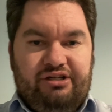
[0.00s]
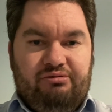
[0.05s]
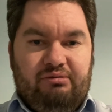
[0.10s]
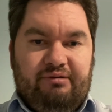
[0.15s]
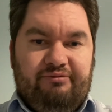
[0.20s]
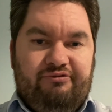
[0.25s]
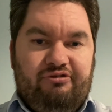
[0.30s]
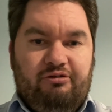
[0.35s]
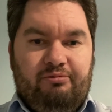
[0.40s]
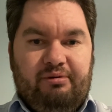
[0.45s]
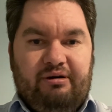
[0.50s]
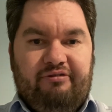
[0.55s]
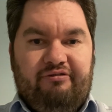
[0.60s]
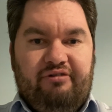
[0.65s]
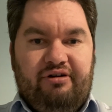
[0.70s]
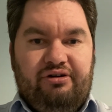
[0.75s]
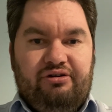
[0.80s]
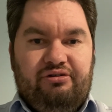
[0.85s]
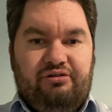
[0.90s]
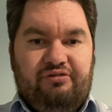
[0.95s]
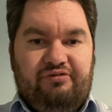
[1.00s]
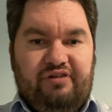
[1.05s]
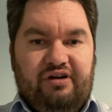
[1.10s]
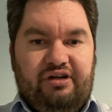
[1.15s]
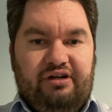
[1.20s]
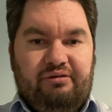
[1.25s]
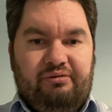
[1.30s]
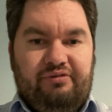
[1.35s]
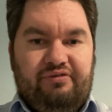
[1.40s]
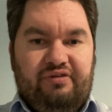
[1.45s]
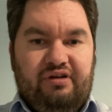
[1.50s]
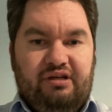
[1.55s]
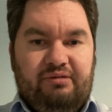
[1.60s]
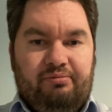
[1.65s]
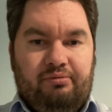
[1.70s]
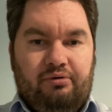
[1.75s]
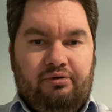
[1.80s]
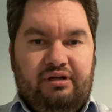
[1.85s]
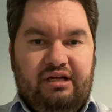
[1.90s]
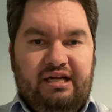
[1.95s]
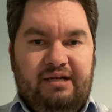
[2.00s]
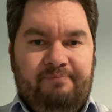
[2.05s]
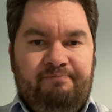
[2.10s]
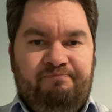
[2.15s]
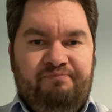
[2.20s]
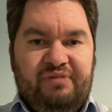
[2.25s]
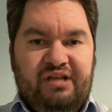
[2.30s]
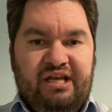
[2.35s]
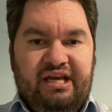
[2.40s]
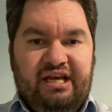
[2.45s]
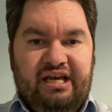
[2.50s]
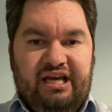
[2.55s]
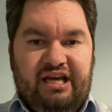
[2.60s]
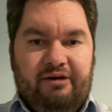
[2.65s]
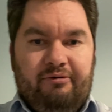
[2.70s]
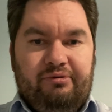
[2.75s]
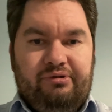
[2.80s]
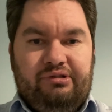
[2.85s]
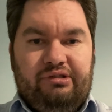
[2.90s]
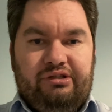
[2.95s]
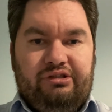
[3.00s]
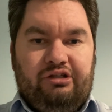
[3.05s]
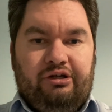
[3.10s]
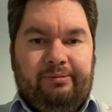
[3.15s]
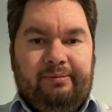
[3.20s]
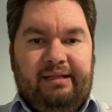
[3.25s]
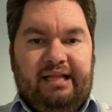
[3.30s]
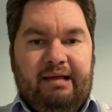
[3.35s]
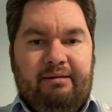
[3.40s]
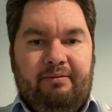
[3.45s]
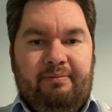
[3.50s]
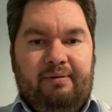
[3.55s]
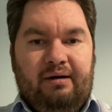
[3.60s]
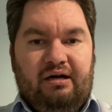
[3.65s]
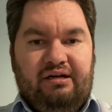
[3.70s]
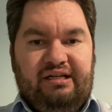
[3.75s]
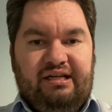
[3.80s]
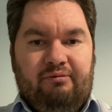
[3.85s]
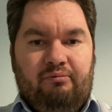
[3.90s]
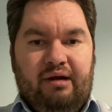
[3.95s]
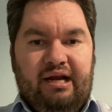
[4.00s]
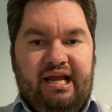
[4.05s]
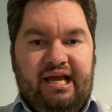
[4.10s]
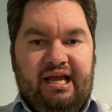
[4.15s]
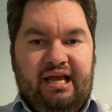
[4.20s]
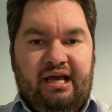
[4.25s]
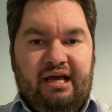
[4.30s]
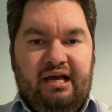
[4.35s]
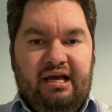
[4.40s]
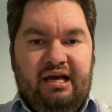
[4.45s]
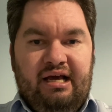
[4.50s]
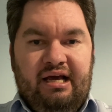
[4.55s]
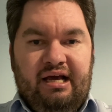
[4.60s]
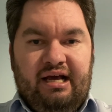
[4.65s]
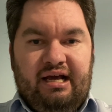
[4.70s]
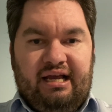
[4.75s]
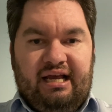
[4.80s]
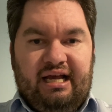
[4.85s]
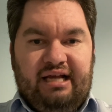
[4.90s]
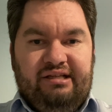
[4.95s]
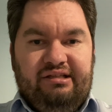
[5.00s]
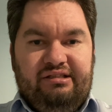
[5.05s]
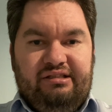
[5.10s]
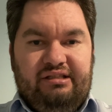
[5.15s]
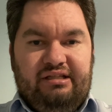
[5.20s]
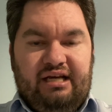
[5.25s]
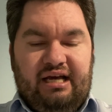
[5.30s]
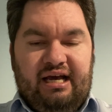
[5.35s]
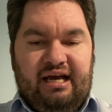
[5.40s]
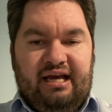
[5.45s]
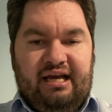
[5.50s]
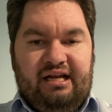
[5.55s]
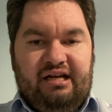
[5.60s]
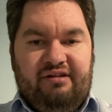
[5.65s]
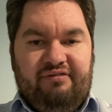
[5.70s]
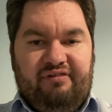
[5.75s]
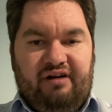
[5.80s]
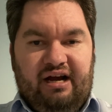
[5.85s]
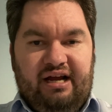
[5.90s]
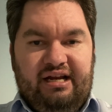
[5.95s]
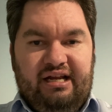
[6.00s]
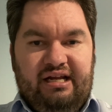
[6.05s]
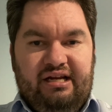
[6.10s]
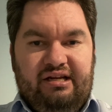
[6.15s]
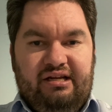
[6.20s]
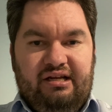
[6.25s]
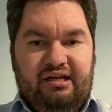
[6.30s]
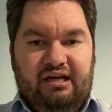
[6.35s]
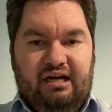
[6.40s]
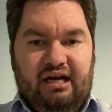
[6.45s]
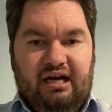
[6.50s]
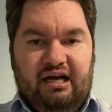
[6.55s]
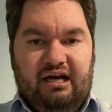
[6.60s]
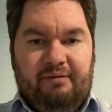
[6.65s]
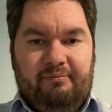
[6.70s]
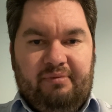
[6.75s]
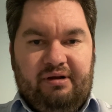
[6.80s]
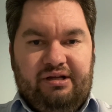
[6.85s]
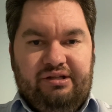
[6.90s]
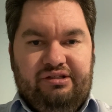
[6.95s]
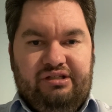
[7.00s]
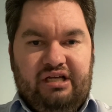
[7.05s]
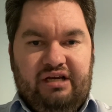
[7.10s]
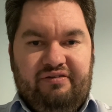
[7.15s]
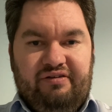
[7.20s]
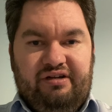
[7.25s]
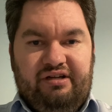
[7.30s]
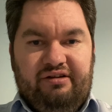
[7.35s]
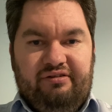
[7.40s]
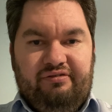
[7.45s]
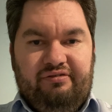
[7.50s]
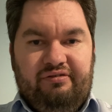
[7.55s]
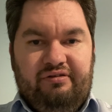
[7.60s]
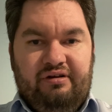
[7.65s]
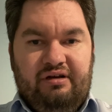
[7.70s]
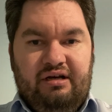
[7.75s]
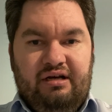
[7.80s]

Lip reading: When full preferential voting was first brought in, it was to stop the Labour Party winning against a divided Conservative